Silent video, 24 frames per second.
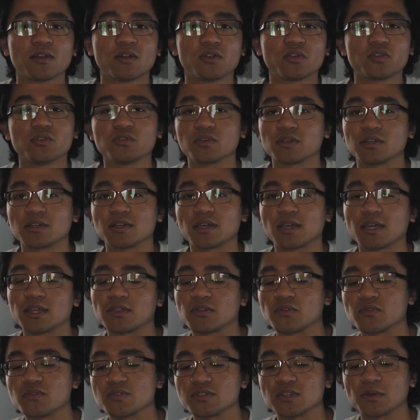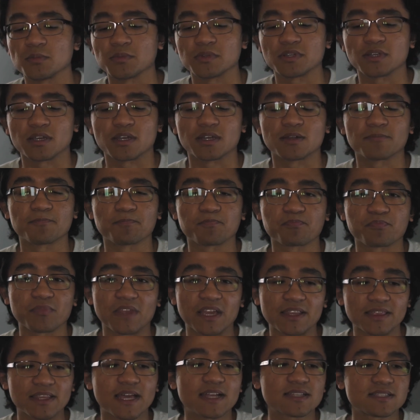you couldn't get through something,
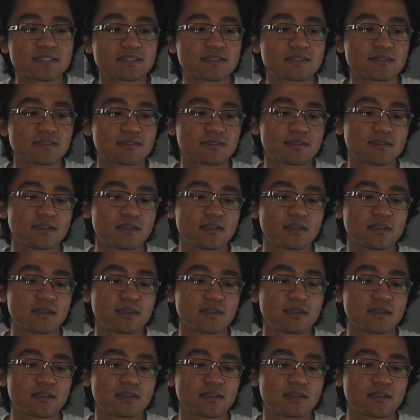and that's